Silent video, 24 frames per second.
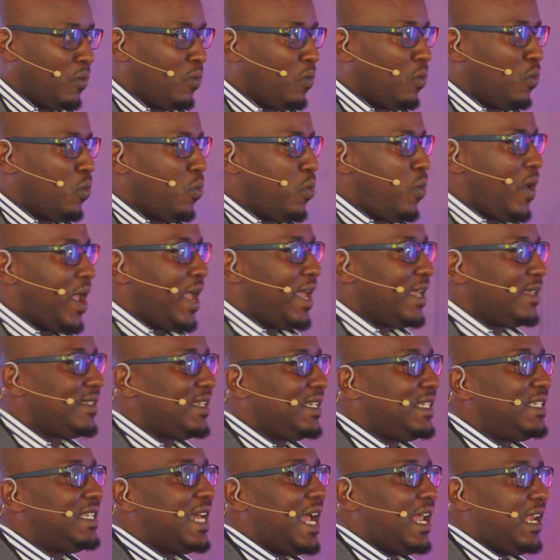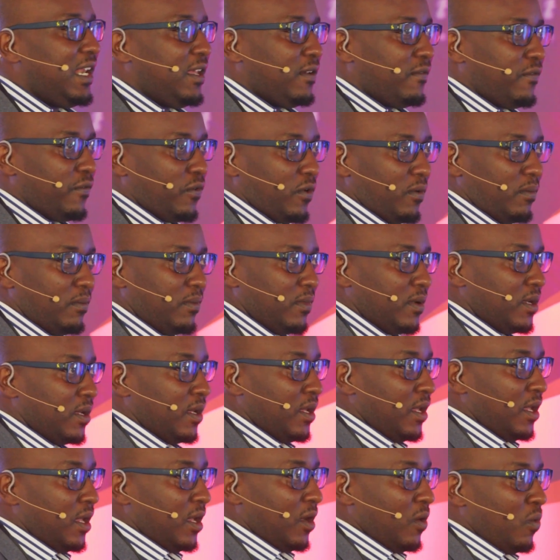Where is it dialing from?
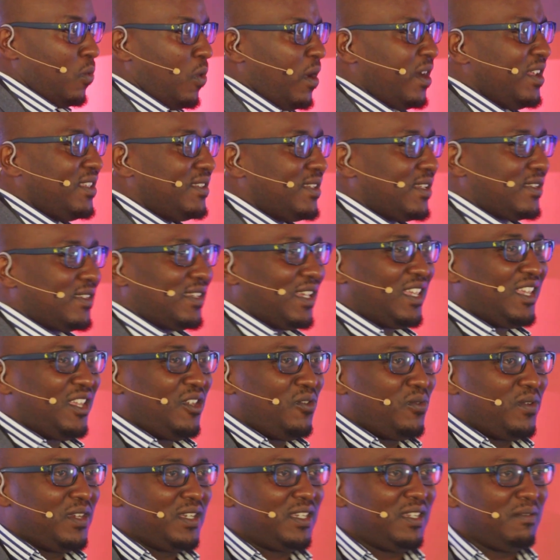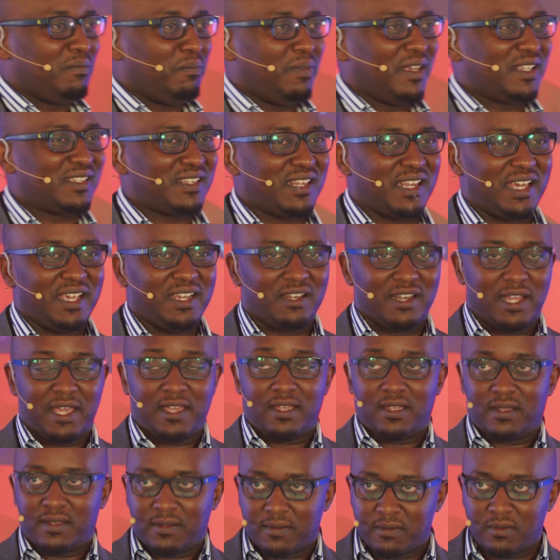What is the security baseline?
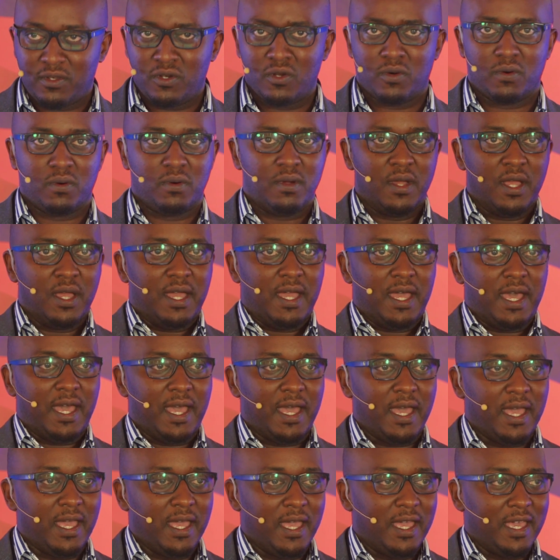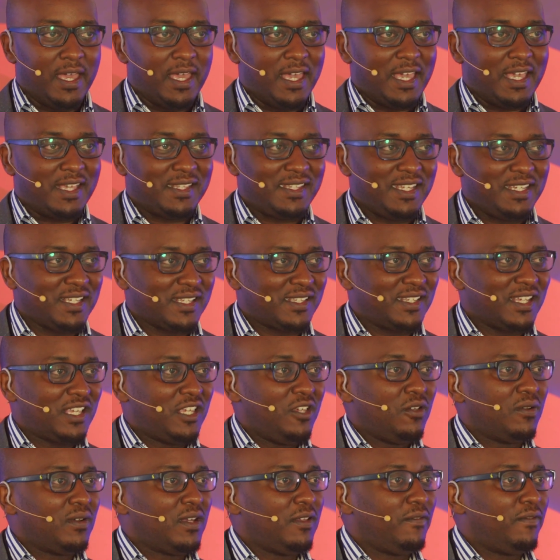Like, is it a
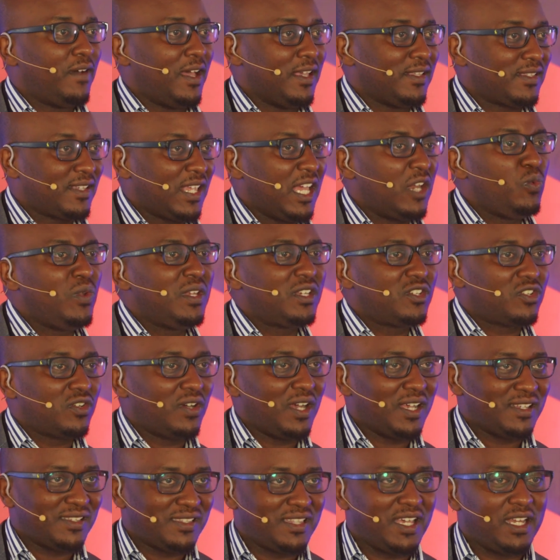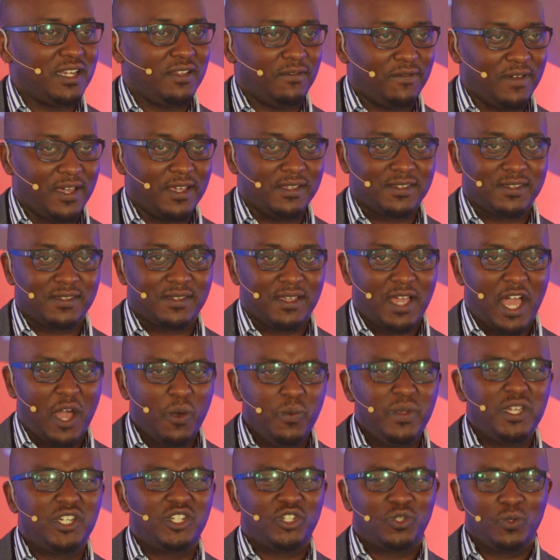secure device? Can we trust that device? Are
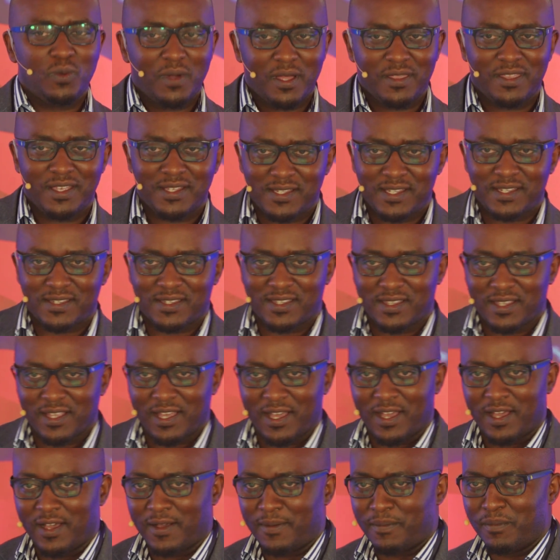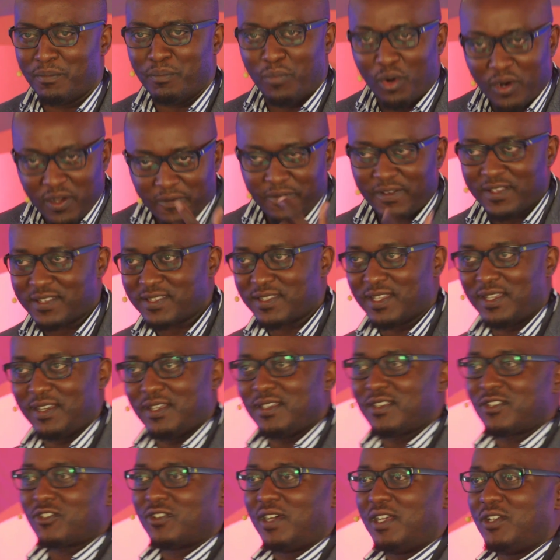we sure this is Boniface that
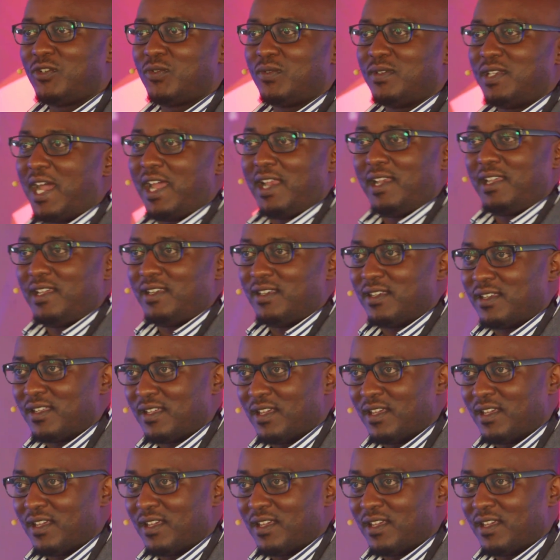is trying to dial in?